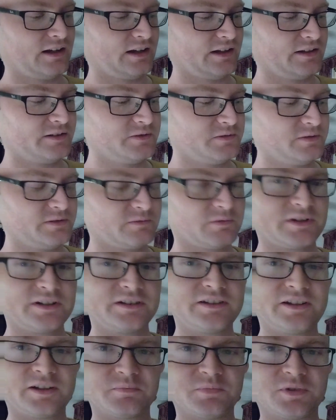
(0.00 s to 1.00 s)
I do
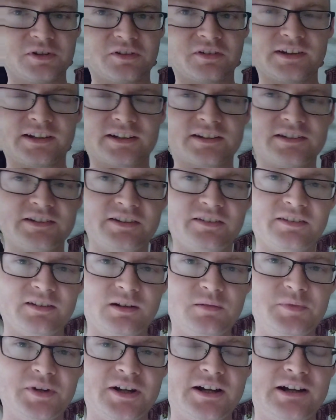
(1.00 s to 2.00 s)
read these books like this
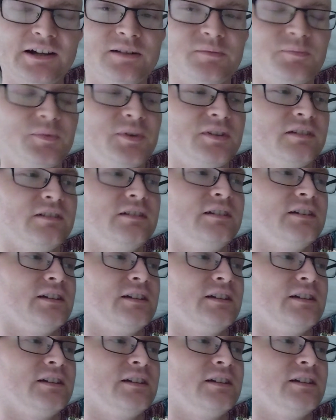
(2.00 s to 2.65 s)
sometimes